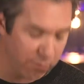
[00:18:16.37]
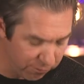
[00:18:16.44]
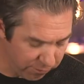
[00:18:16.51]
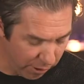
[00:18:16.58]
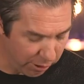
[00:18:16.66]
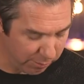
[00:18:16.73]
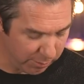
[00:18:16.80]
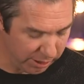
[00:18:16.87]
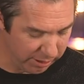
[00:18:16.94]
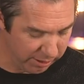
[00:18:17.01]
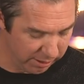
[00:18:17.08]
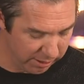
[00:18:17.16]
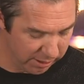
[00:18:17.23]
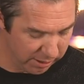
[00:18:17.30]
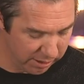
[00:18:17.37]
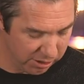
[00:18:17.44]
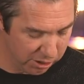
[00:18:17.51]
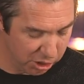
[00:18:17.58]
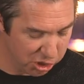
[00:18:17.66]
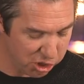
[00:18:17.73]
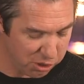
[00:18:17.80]
farmer
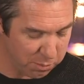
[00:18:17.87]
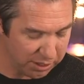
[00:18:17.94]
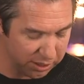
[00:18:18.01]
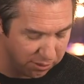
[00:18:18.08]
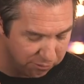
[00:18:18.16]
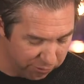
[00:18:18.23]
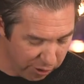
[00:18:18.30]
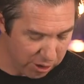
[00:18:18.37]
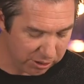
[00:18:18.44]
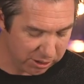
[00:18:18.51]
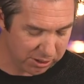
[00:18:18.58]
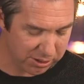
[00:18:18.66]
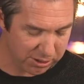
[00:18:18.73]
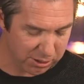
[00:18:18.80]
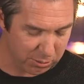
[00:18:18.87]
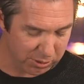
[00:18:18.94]
should be the first to